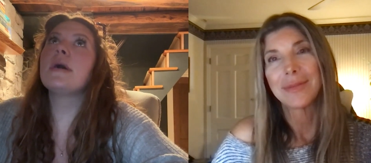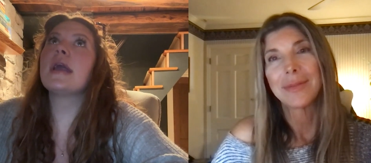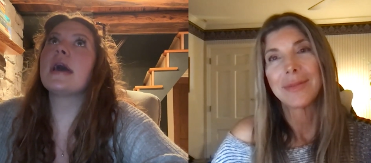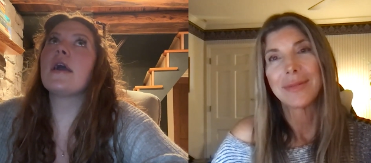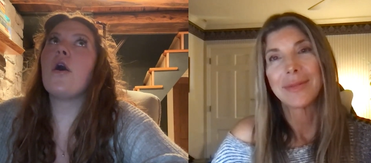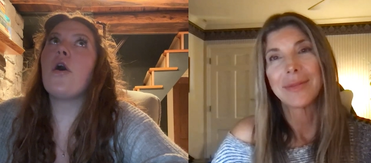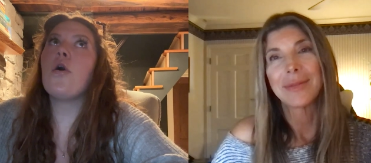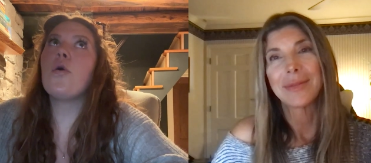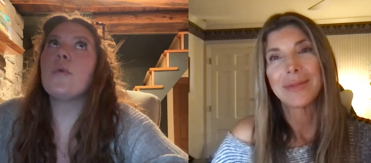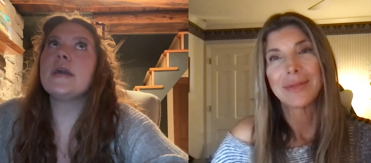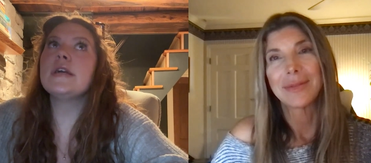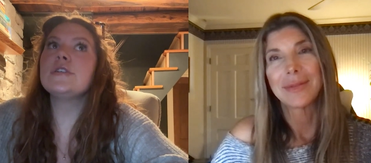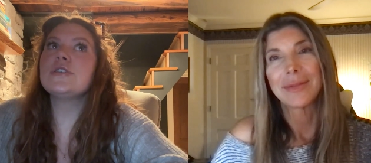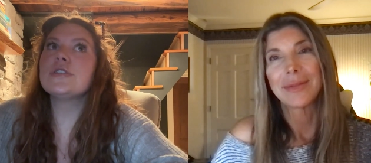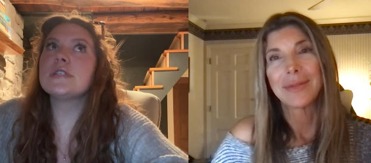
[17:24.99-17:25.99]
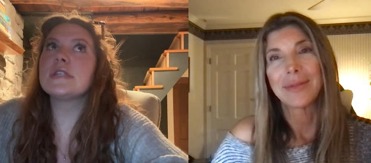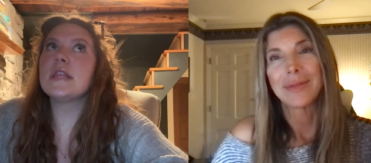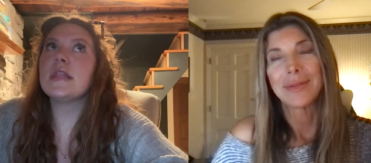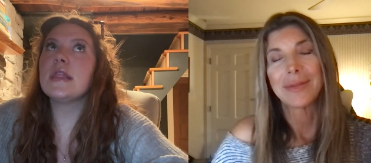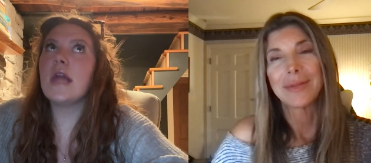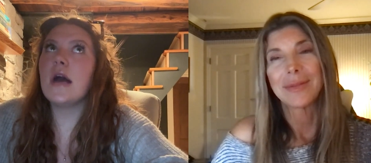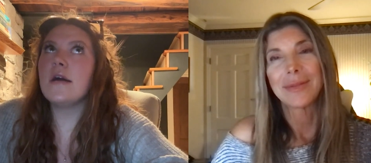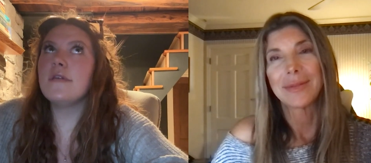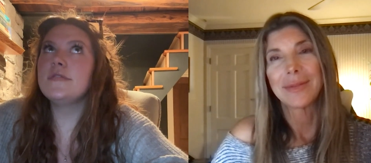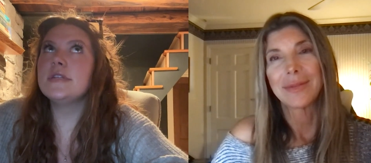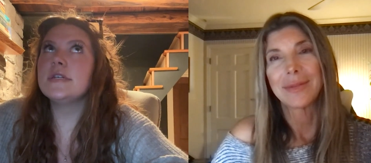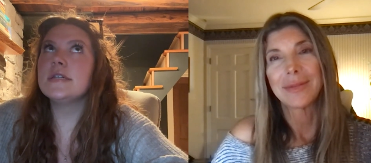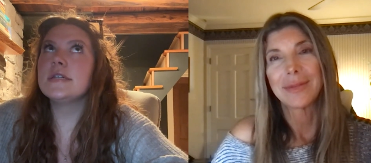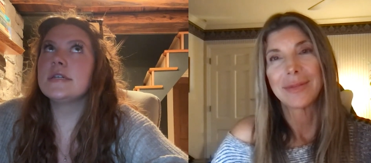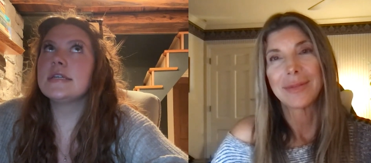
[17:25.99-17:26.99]
Speaker 1: but I always just
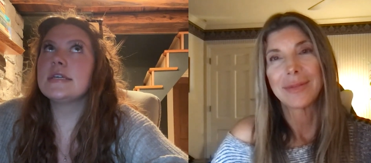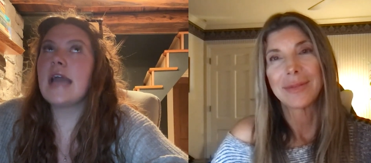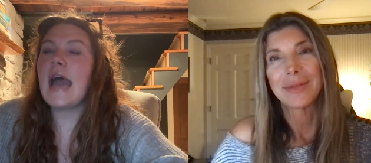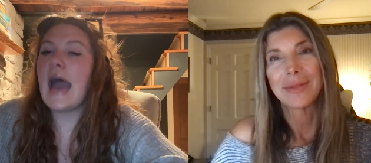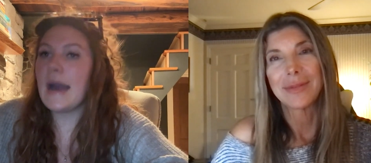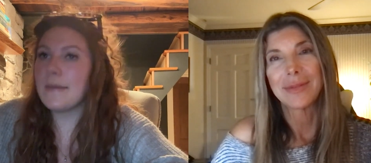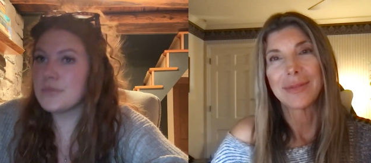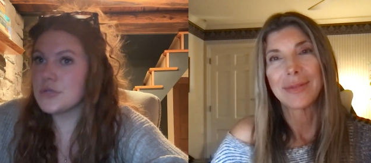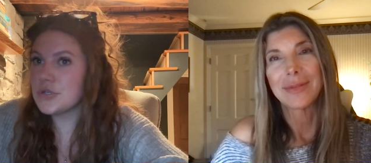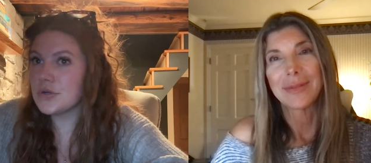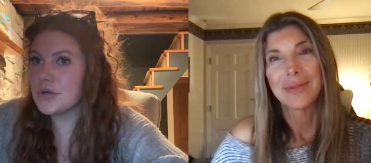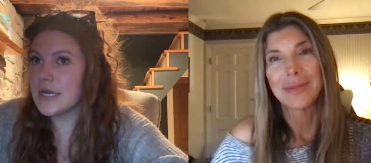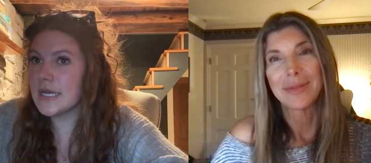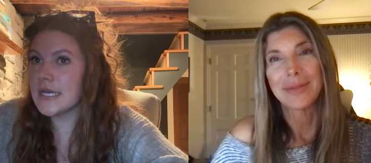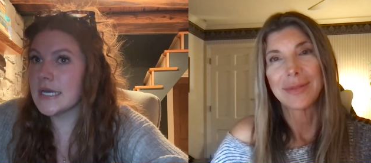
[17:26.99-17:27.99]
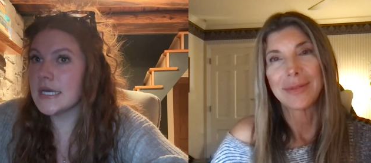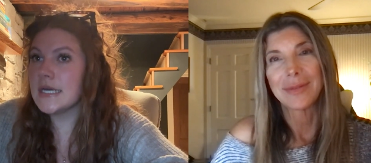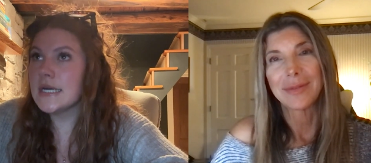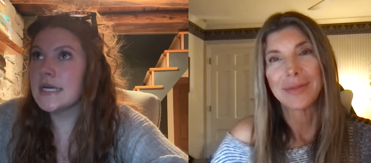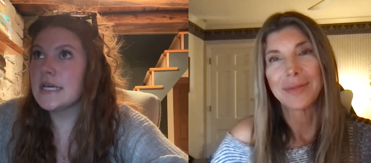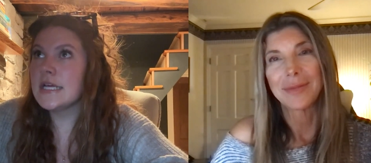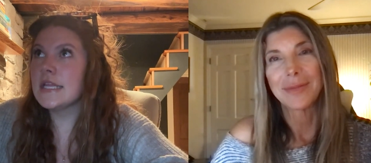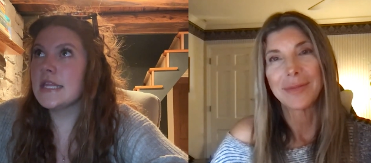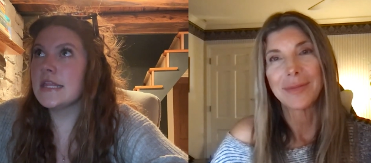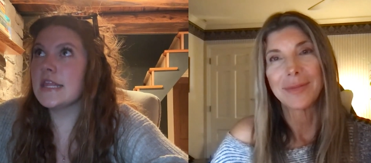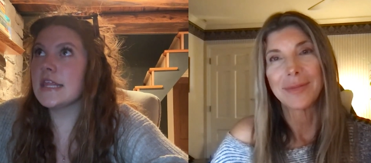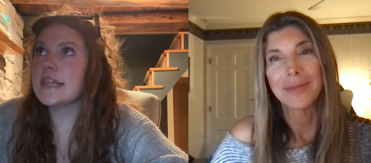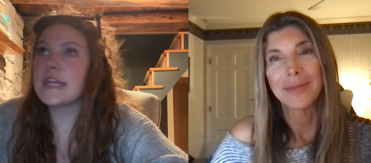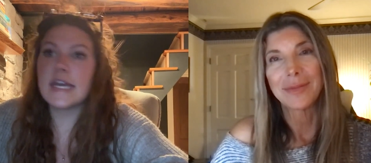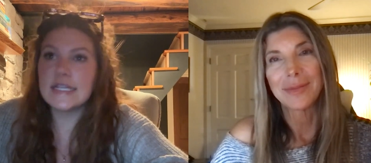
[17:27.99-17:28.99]
loved capturing
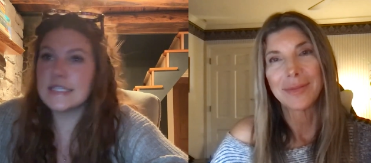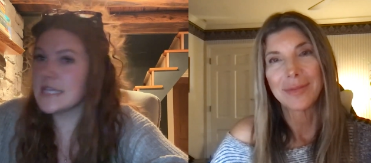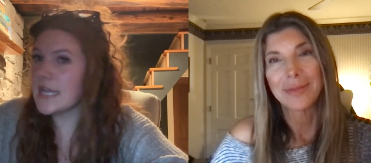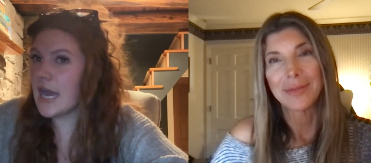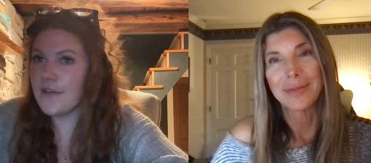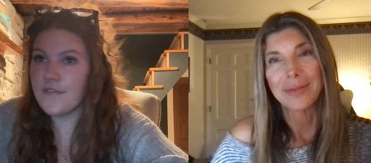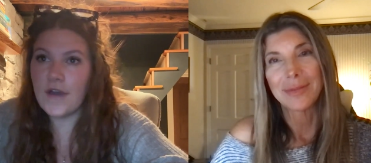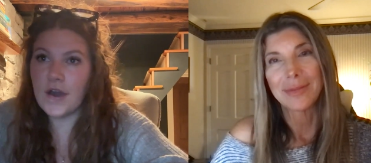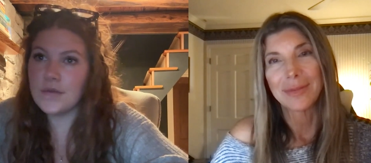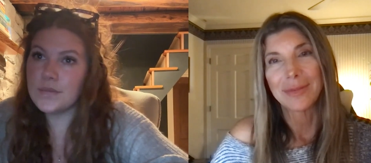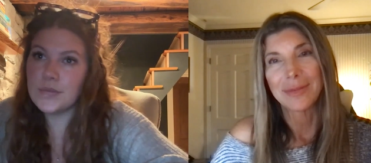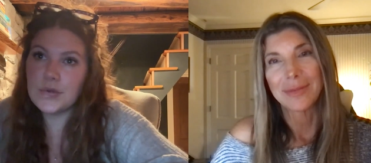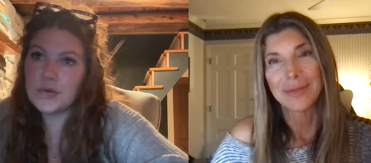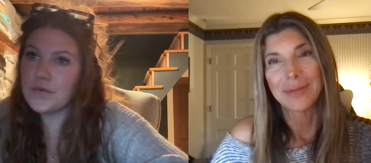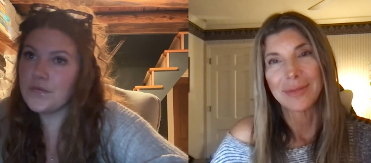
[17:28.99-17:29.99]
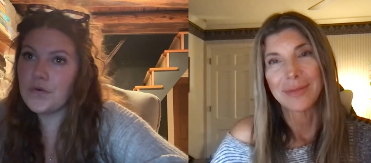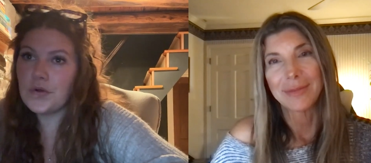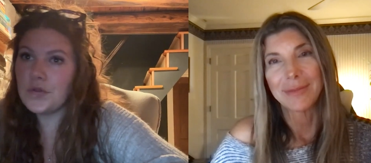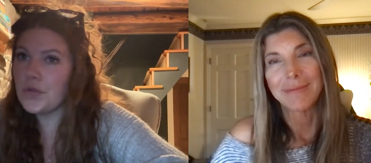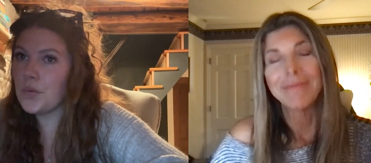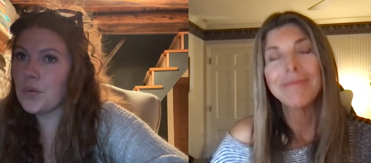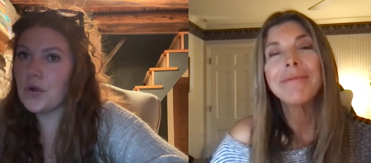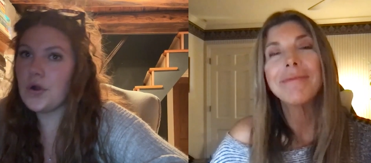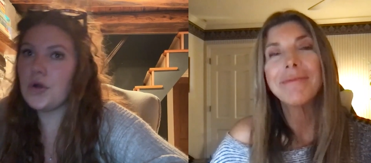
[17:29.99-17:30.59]
the things that I found beautiful in the